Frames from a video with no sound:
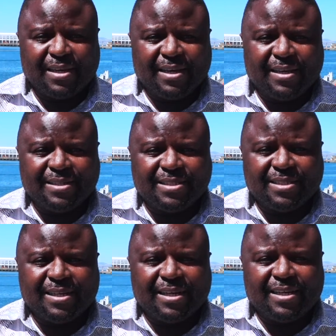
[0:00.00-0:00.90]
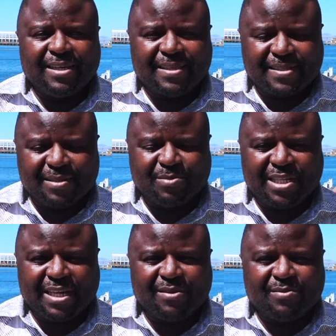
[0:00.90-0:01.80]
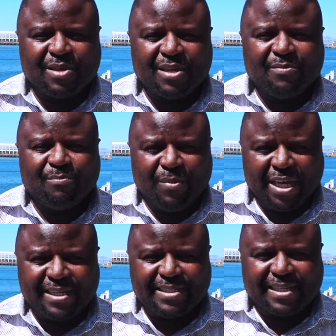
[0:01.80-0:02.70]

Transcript: and at the same time make it